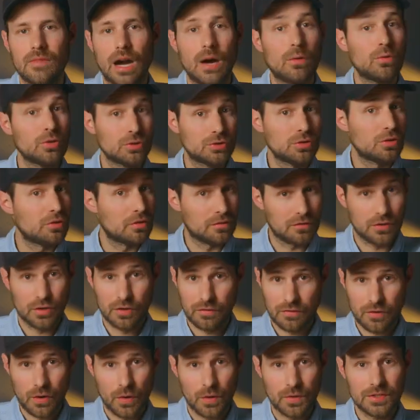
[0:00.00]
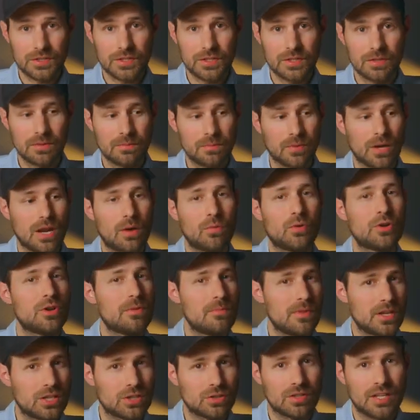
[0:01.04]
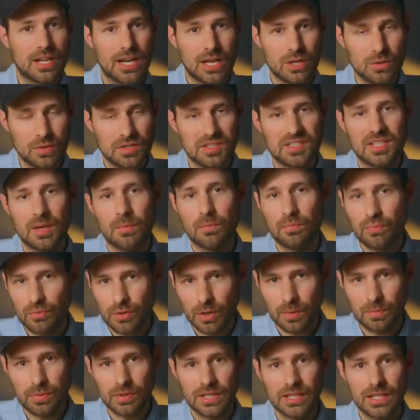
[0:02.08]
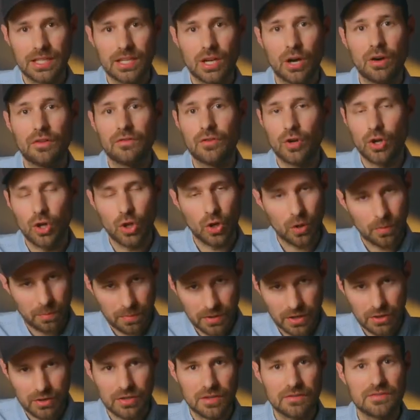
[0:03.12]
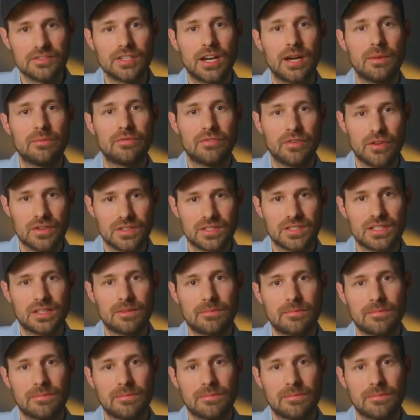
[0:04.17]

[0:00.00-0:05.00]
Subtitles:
I will do a review, of course, but I want to make sure that I use them properly over a long period of time first.